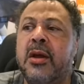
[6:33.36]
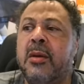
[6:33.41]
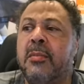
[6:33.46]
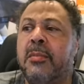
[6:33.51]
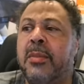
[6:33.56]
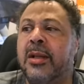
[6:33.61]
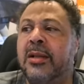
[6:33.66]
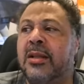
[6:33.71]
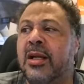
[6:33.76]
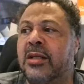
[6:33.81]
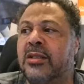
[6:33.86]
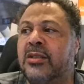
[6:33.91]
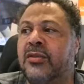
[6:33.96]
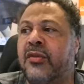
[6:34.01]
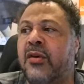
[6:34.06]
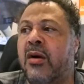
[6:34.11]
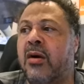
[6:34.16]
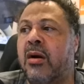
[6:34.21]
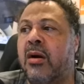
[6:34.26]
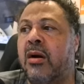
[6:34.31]
but thus
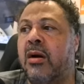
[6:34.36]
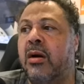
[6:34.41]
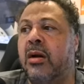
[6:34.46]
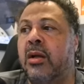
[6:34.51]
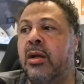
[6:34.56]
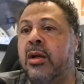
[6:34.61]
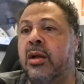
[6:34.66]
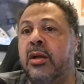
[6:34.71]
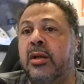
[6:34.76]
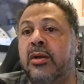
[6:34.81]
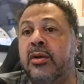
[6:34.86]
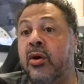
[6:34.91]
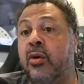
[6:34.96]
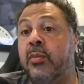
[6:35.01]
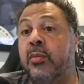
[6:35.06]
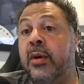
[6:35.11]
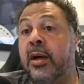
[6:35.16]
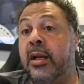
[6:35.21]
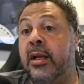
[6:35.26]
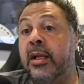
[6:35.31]
far,
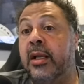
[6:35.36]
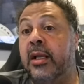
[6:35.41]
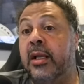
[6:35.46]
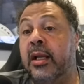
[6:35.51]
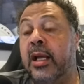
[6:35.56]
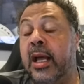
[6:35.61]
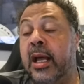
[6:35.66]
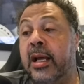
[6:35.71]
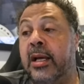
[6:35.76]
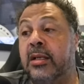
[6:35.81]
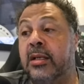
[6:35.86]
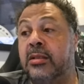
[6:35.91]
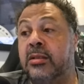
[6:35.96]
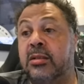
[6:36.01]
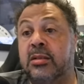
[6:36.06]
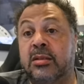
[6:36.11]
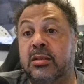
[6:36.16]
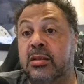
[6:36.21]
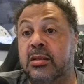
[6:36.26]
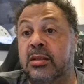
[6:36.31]
nobody
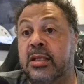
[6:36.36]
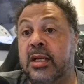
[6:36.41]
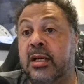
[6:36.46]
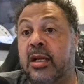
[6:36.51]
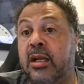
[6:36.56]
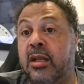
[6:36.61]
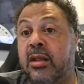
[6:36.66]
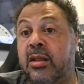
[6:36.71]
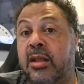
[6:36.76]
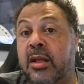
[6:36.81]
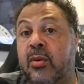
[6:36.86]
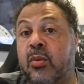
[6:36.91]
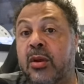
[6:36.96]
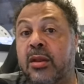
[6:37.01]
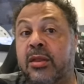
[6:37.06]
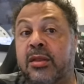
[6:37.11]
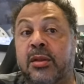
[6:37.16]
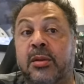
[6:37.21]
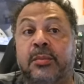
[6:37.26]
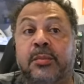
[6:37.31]
has done anything
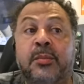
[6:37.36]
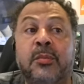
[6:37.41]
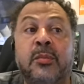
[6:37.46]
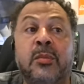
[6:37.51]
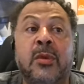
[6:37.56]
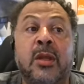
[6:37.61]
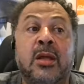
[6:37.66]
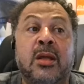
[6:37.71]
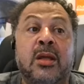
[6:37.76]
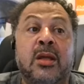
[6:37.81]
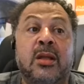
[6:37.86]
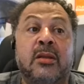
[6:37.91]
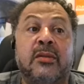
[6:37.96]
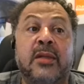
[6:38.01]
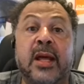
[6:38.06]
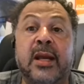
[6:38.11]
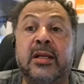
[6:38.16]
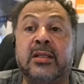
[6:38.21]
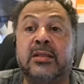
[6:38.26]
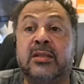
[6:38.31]
with them.
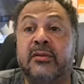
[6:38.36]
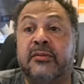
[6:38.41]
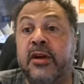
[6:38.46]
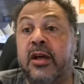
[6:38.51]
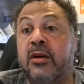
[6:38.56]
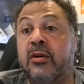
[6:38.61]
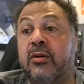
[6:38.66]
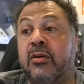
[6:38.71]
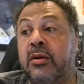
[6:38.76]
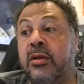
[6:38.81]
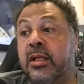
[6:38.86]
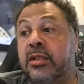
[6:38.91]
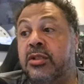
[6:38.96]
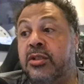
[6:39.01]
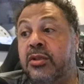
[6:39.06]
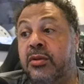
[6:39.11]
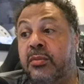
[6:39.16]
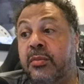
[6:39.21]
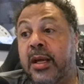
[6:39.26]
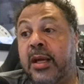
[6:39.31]
That is a veteran that
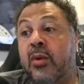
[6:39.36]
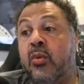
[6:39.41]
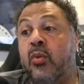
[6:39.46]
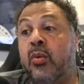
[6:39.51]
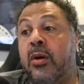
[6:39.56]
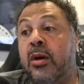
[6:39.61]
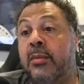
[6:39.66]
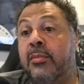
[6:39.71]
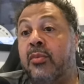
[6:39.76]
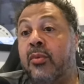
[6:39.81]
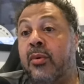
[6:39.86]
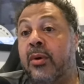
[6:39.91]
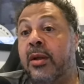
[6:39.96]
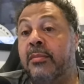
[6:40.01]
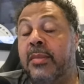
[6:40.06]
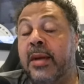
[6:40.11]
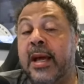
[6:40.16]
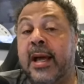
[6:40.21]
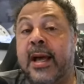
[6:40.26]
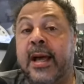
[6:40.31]
you may want to bring
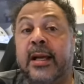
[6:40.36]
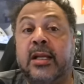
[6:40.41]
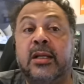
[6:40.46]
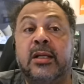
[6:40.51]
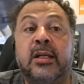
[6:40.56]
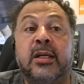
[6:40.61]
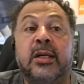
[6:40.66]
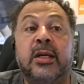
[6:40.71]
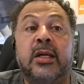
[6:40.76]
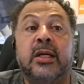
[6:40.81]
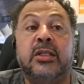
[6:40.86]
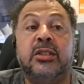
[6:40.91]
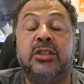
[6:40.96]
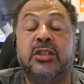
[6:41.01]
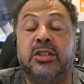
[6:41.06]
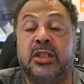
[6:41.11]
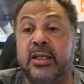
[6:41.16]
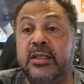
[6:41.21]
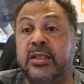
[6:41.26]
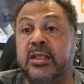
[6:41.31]
back
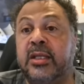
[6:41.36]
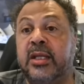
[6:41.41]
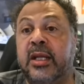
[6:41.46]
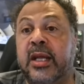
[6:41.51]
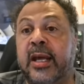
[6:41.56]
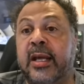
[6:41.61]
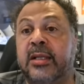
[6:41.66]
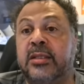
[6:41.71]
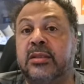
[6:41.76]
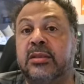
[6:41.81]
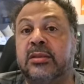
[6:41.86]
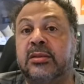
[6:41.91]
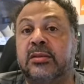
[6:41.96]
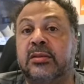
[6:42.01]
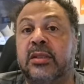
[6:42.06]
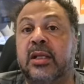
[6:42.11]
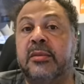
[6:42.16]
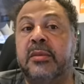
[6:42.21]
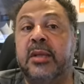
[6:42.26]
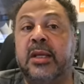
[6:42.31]
just in case
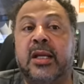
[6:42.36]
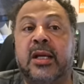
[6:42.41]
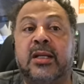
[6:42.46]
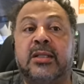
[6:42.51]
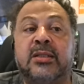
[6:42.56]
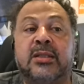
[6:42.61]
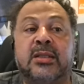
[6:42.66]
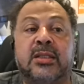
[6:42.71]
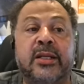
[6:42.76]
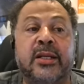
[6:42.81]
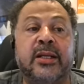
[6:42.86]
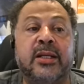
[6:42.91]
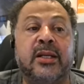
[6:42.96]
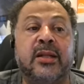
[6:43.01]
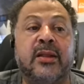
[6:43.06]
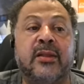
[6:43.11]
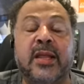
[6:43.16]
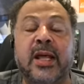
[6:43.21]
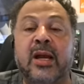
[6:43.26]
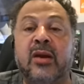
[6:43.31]
because then
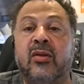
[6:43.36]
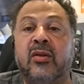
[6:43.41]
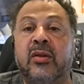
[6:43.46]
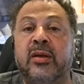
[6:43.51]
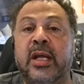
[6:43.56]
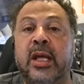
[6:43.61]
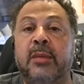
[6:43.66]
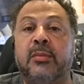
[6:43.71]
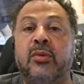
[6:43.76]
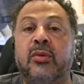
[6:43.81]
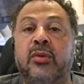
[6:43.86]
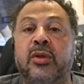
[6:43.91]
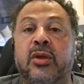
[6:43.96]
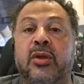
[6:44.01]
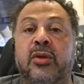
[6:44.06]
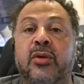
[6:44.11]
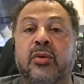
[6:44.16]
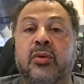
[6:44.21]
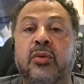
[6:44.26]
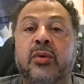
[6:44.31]
that'll enable
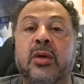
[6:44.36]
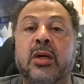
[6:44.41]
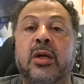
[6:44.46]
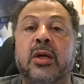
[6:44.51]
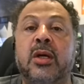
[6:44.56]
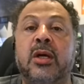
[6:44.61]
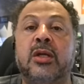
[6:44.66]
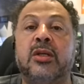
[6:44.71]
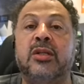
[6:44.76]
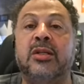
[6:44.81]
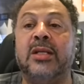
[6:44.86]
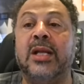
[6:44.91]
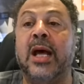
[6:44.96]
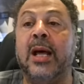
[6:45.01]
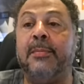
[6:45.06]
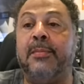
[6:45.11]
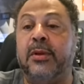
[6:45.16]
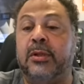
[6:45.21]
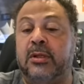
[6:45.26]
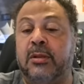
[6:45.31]
you to
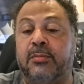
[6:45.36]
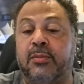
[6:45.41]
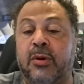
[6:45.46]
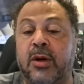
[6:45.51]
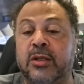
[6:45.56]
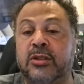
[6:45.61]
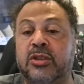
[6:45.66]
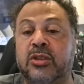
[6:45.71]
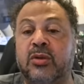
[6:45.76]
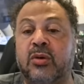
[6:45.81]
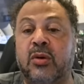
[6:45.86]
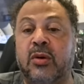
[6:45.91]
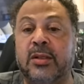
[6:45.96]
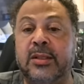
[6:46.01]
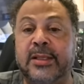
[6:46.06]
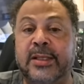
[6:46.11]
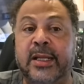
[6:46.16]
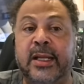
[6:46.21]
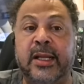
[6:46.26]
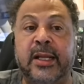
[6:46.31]
not put the pressure
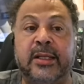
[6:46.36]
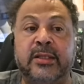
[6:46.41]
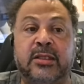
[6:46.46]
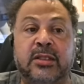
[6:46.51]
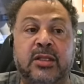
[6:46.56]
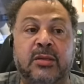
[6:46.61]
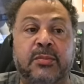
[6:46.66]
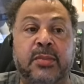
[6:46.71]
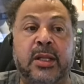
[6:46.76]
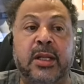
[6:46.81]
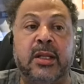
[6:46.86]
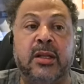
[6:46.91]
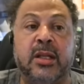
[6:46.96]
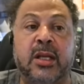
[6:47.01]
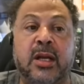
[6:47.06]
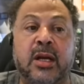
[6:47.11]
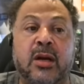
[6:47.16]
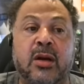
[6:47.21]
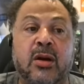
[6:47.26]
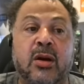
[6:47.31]
on Diggs to be
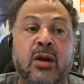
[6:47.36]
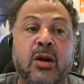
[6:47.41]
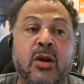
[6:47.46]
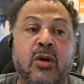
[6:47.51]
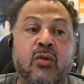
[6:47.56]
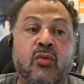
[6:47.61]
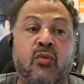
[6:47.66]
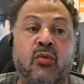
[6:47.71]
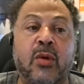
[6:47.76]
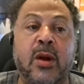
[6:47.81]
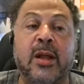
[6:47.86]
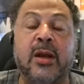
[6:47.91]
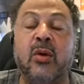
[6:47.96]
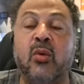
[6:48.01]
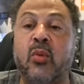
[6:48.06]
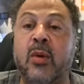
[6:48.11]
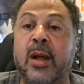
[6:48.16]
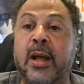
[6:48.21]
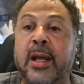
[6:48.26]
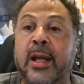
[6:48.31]
there right
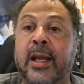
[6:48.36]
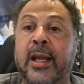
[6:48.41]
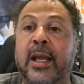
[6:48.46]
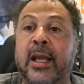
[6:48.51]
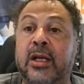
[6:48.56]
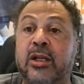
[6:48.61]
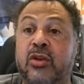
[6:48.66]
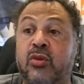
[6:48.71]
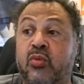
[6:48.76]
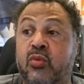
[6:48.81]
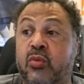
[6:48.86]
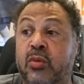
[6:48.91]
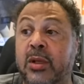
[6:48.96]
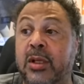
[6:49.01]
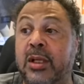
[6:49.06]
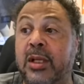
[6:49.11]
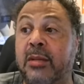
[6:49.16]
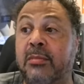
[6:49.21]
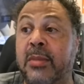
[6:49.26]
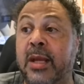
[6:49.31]
away and to
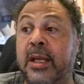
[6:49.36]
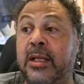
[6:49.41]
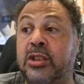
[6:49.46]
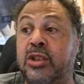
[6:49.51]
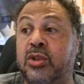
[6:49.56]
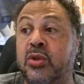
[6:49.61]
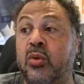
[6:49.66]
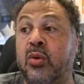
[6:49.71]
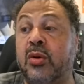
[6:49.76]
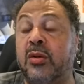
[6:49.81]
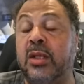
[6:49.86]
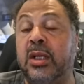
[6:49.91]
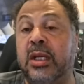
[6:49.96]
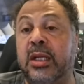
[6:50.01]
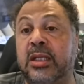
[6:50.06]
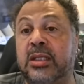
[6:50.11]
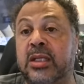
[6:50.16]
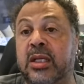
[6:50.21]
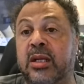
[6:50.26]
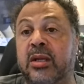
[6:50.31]
really make sure that
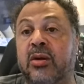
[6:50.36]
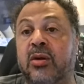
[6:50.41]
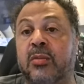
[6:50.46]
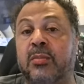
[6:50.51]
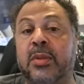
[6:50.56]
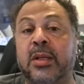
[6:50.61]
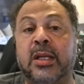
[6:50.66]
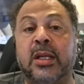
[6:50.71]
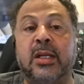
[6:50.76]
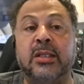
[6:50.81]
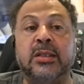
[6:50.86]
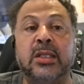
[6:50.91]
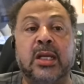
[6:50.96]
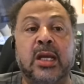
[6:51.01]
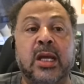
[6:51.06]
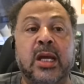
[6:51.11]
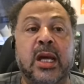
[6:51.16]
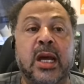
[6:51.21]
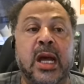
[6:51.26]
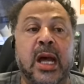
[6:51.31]
he's healed. Because
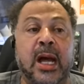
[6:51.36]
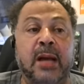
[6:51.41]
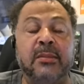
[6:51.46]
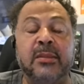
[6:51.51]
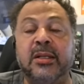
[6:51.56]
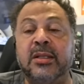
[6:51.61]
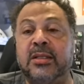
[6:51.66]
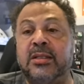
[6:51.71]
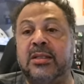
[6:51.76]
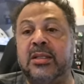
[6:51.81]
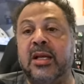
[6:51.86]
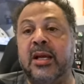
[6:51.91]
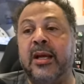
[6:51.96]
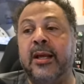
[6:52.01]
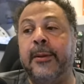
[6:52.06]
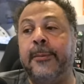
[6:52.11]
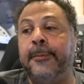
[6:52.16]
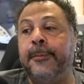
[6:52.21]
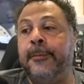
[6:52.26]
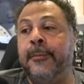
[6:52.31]
I'm going to
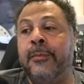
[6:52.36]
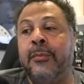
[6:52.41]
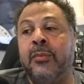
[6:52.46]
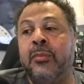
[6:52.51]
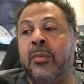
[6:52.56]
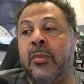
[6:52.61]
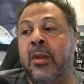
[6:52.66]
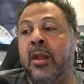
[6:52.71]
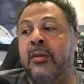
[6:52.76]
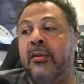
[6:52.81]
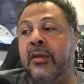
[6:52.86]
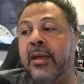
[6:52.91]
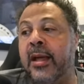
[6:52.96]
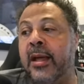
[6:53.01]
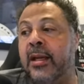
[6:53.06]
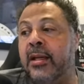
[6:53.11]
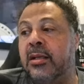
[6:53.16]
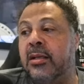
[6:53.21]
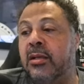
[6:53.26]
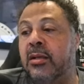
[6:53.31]
say
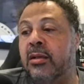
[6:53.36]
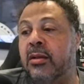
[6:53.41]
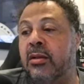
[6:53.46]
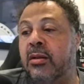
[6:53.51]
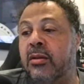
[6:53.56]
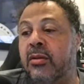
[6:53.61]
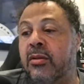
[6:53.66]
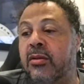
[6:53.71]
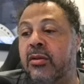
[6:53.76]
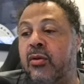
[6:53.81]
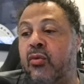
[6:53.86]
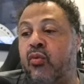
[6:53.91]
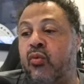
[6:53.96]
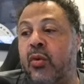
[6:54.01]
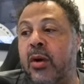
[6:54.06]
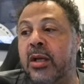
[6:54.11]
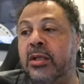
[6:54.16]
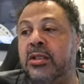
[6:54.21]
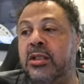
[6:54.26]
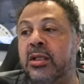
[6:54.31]
that the
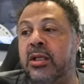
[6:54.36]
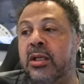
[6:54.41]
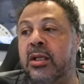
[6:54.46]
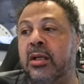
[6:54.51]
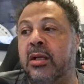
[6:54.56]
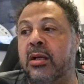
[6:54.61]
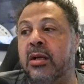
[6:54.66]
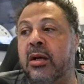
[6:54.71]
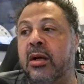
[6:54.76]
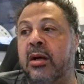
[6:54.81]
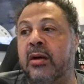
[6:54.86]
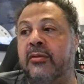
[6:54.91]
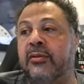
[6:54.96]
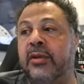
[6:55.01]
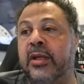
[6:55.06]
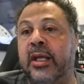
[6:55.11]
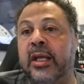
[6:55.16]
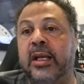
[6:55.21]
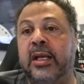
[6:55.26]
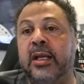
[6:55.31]
rushing of
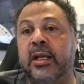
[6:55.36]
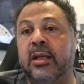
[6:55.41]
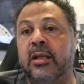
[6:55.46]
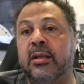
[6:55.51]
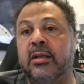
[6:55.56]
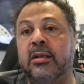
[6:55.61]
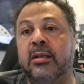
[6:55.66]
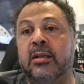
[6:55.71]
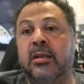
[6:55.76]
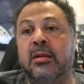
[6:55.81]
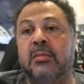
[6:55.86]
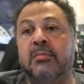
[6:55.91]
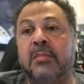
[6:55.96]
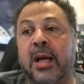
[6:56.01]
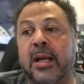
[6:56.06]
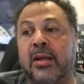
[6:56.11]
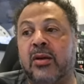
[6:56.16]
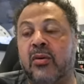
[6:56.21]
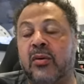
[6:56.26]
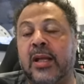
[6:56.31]
getting
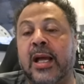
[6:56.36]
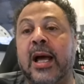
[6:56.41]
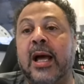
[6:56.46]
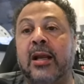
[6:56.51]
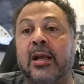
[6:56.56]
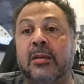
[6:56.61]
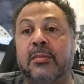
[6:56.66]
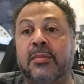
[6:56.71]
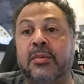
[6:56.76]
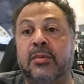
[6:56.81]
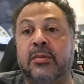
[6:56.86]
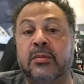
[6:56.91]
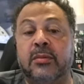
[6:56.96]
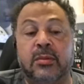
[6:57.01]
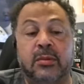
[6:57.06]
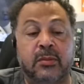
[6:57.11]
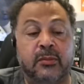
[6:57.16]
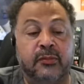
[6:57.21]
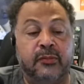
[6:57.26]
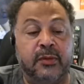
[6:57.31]
Michael Gallup
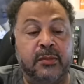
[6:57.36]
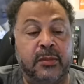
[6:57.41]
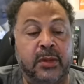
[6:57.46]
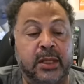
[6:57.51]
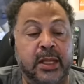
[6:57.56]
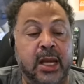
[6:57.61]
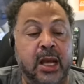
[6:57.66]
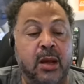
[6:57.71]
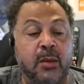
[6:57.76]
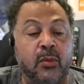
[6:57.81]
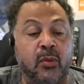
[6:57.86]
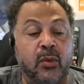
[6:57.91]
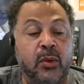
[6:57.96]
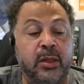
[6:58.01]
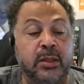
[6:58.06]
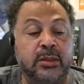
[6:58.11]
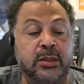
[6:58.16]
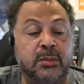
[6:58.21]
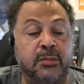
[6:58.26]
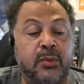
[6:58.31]
from the
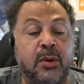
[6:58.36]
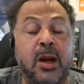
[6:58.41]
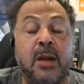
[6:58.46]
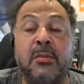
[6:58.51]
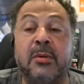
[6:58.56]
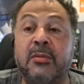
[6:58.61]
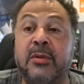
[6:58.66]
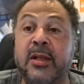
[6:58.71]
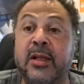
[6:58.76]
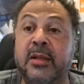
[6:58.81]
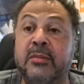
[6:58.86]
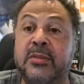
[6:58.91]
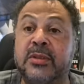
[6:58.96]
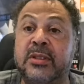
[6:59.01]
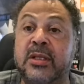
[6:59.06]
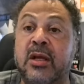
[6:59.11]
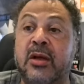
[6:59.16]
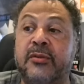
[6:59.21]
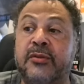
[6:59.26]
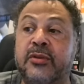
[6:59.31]
Cowboys and probably
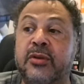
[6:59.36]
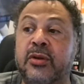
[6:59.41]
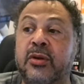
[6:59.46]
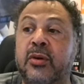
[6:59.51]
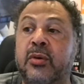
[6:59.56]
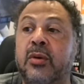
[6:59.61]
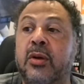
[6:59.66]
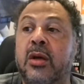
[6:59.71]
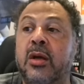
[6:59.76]
himself too,